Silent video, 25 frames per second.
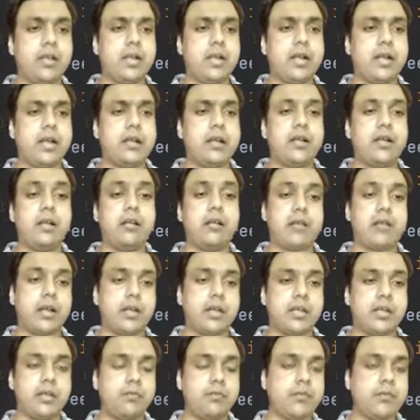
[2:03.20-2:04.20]
and
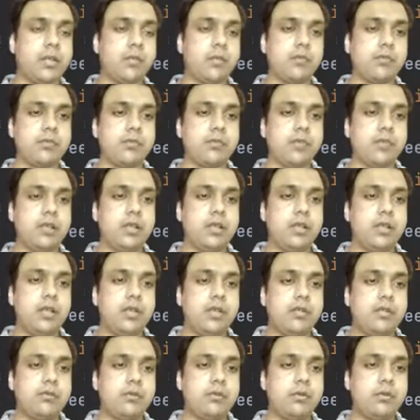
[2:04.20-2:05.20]
interactive games.
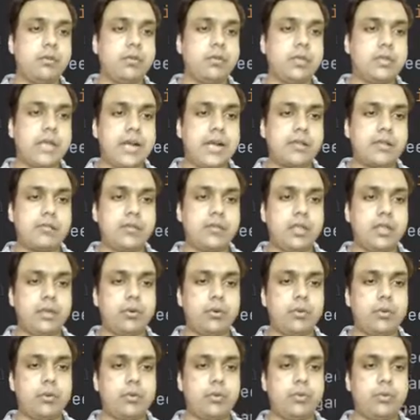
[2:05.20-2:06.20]
So that's the
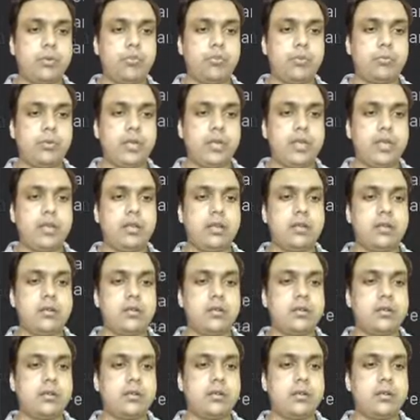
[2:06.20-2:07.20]
code which we
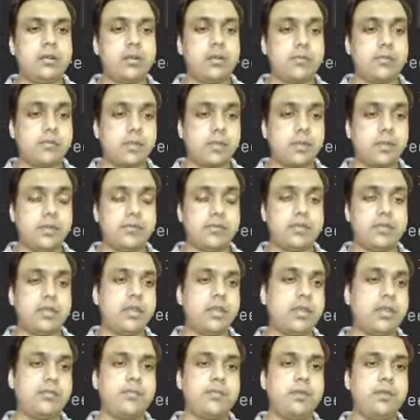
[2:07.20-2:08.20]
discussed
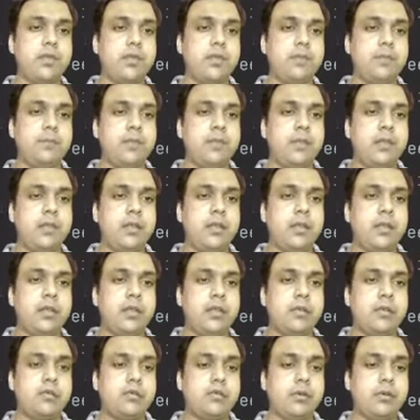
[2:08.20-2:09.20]
yesterday.
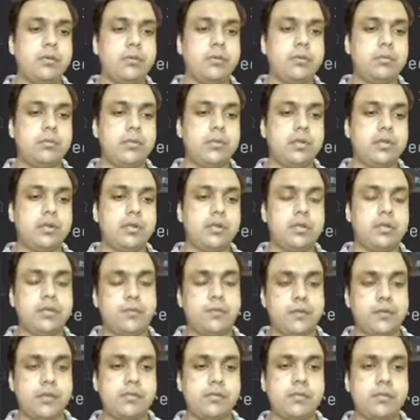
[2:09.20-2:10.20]
So the
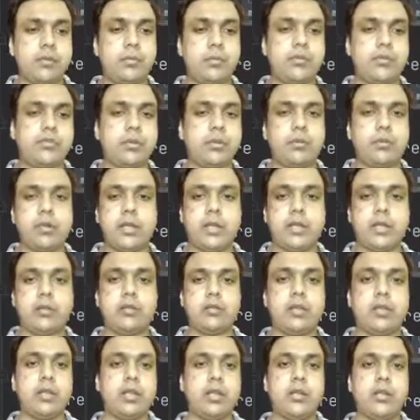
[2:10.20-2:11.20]
first thing which I would like
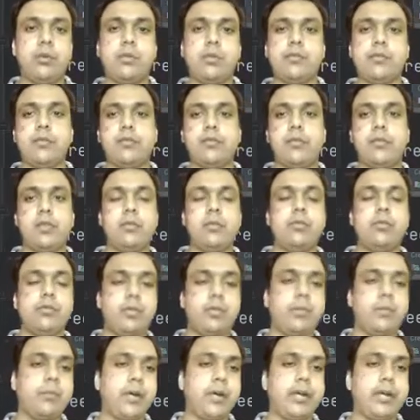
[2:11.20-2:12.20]
to tell you is, if you're
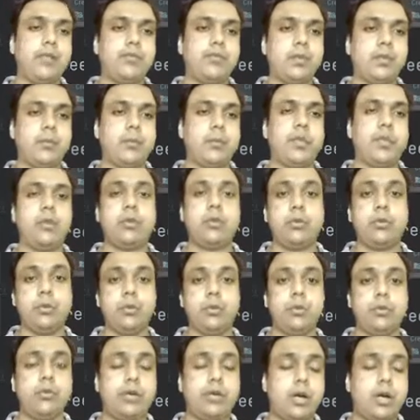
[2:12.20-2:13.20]
using PyCharm and you
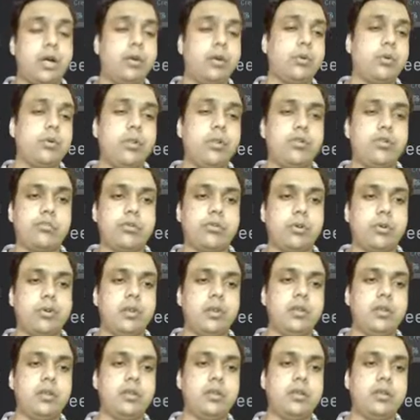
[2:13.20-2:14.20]
don't know how to
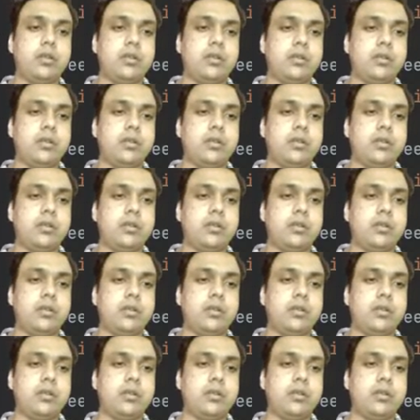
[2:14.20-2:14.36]
install